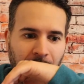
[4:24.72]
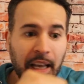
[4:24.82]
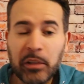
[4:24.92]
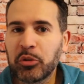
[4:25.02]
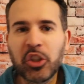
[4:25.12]

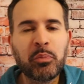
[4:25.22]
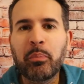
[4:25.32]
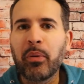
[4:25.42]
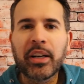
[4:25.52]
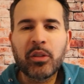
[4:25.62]
It
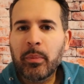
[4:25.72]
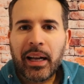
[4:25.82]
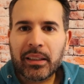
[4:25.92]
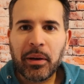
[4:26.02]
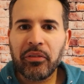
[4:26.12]
just brings me
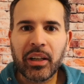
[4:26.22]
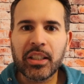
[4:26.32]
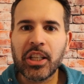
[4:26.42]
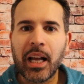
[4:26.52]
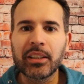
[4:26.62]
back to my
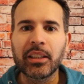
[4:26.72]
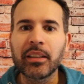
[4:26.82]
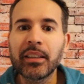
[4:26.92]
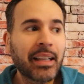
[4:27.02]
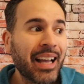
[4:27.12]
fucking
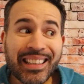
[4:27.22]
childhood.